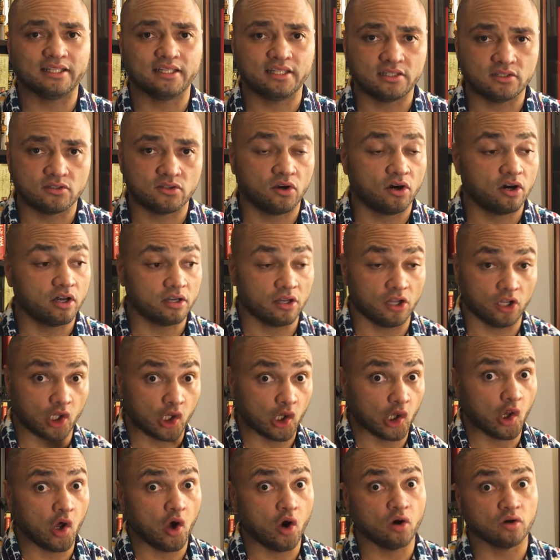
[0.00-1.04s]
that he taught a
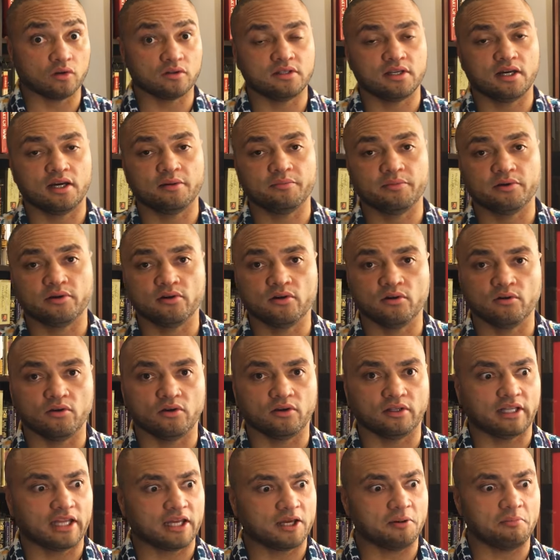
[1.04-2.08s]
long time ago
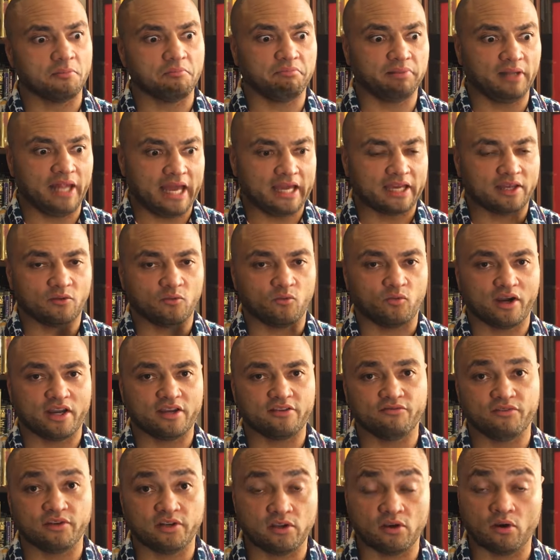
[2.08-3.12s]
on like a black and
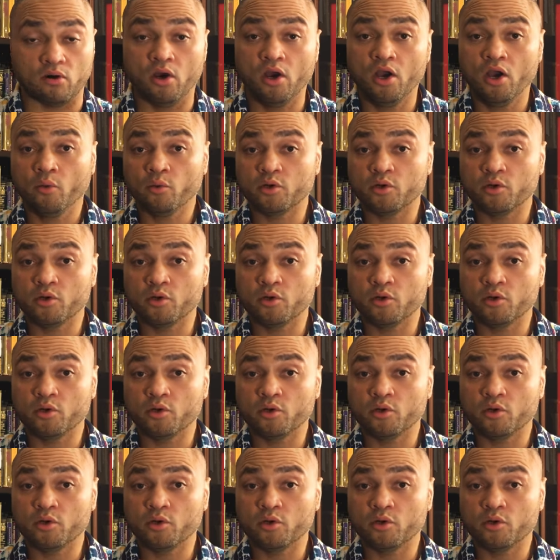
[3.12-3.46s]
white video,